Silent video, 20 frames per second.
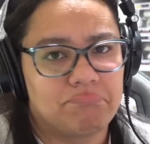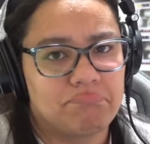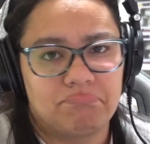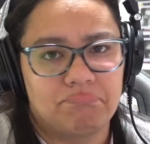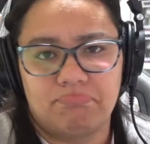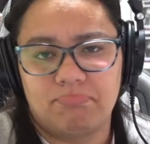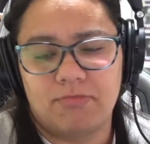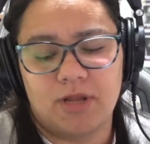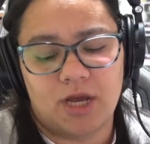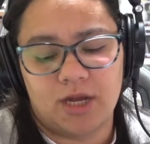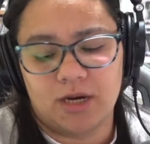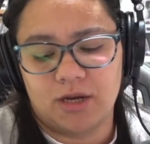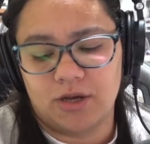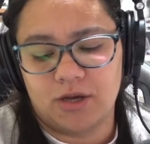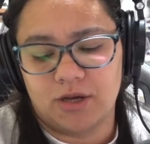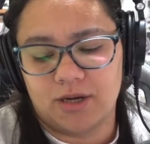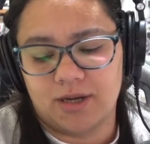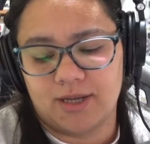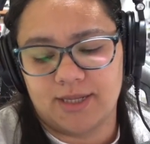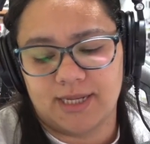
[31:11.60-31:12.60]
Not
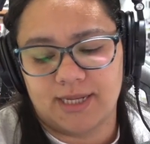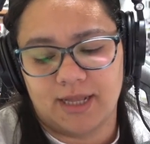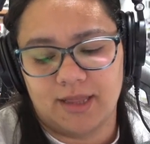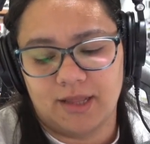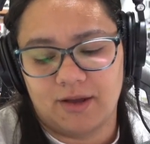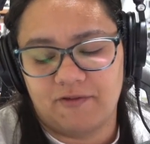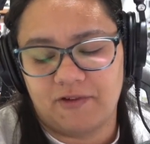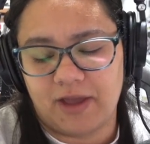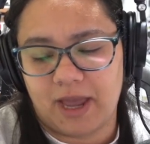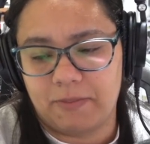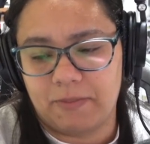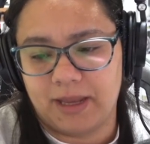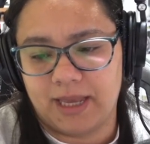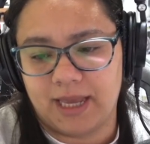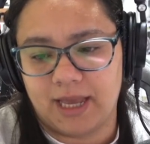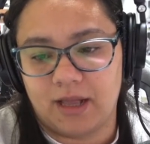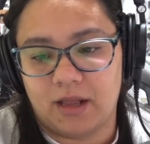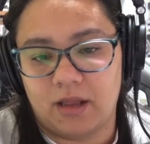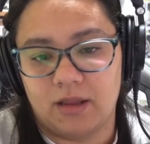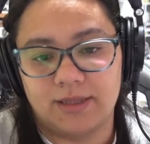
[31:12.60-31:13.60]
good, because I love
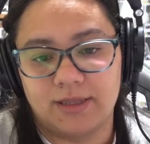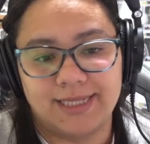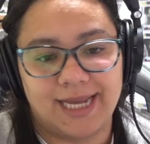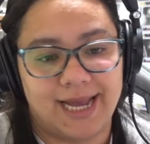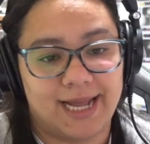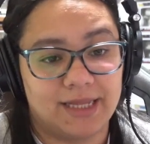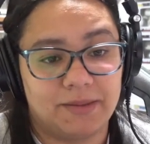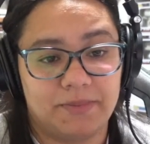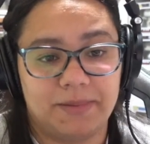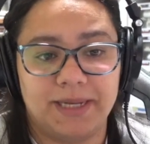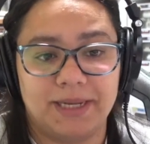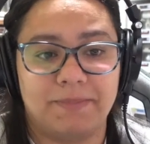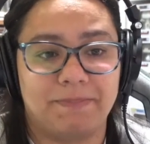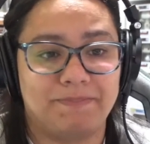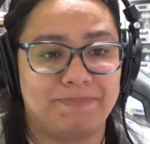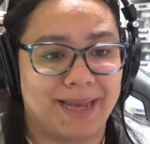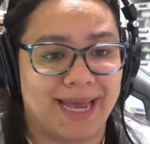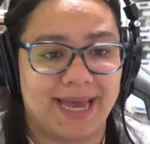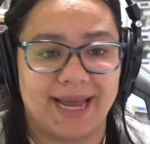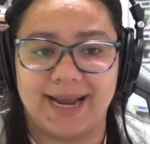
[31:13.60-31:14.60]
Abigail. Tally being a
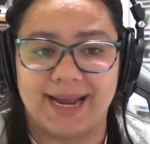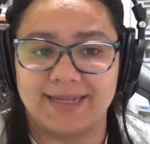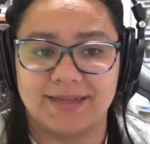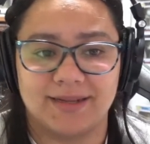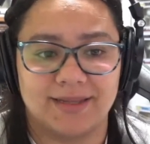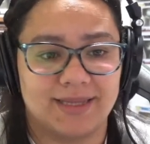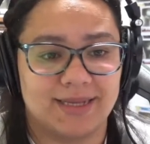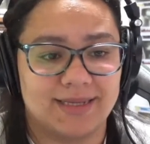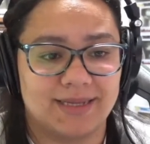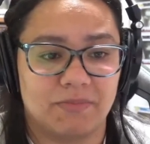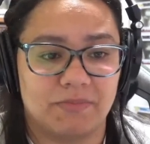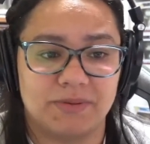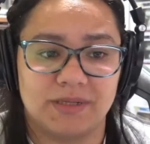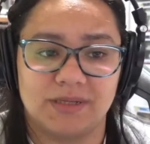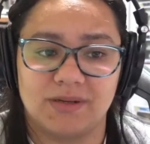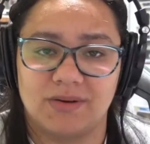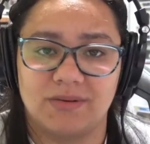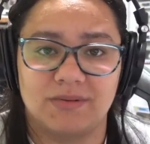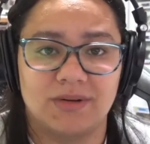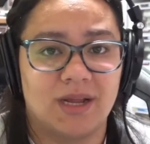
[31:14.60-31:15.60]
badass on this
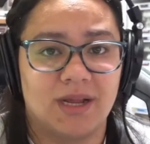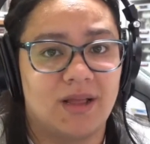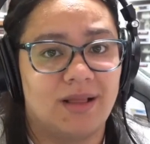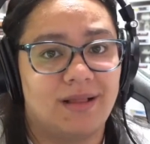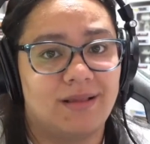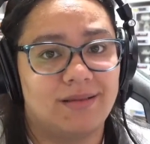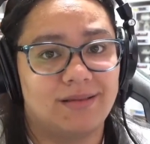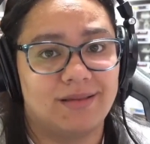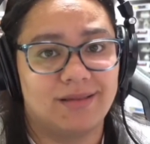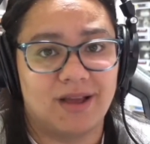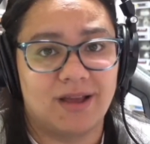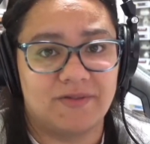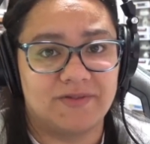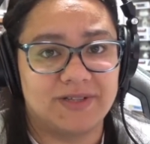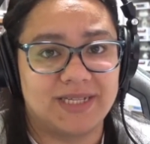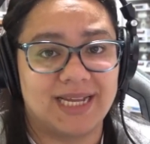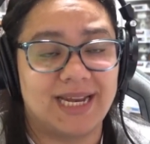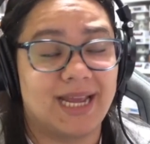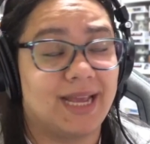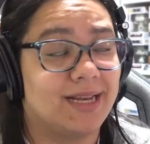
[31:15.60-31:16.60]
episode.
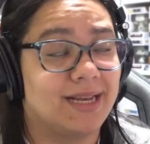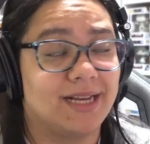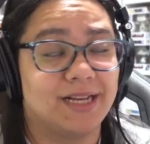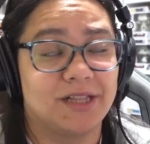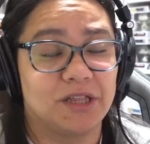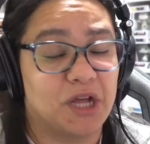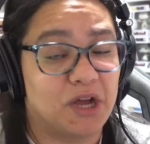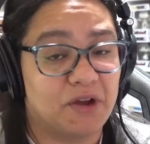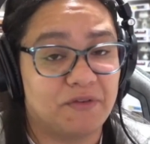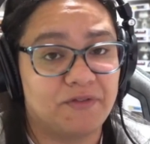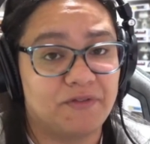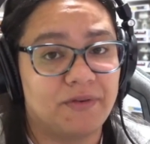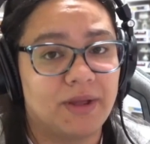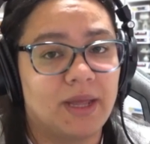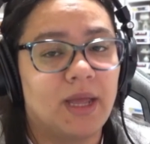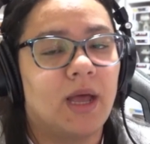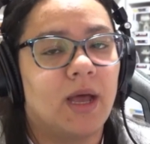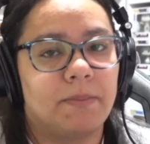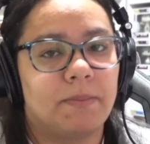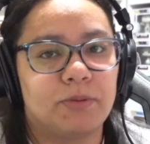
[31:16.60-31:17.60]
Loved it. And in love,
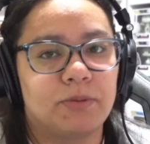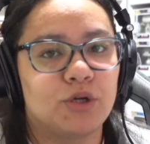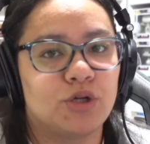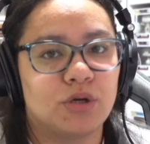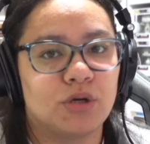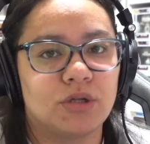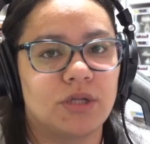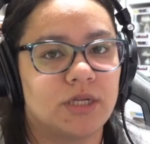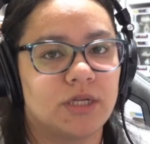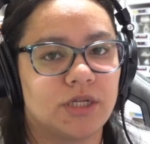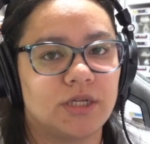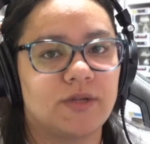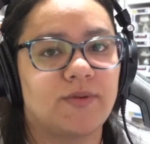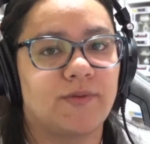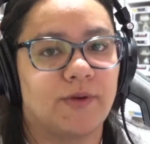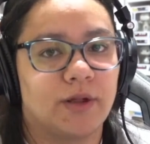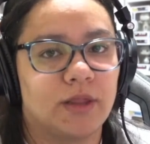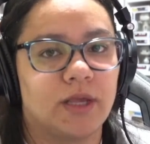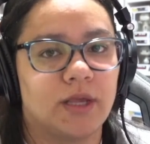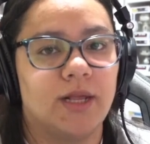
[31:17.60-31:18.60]
I'm pretty sure that she's
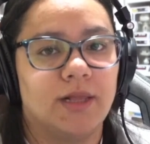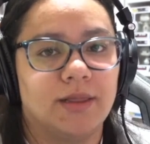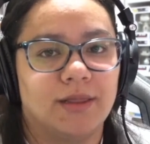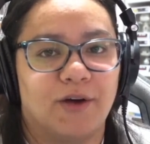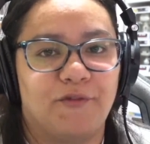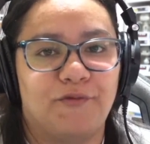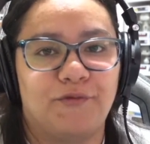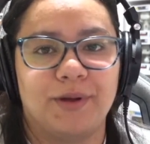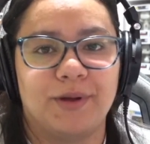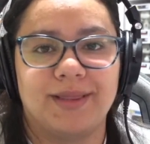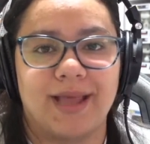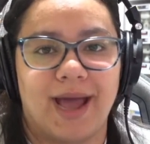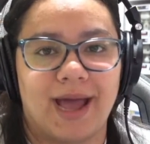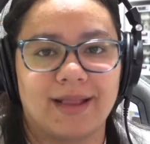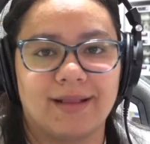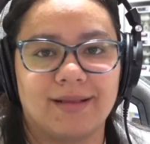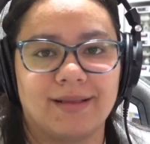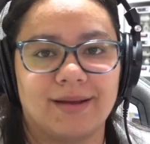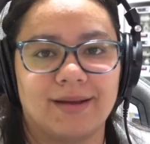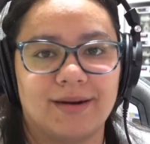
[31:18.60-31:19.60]
falling in love with
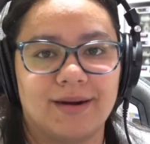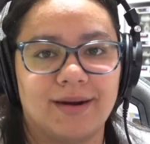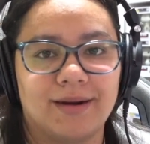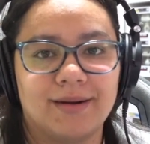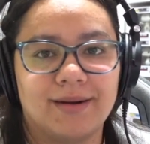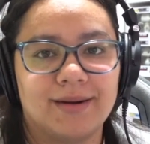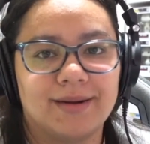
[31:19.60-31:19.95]
Adler.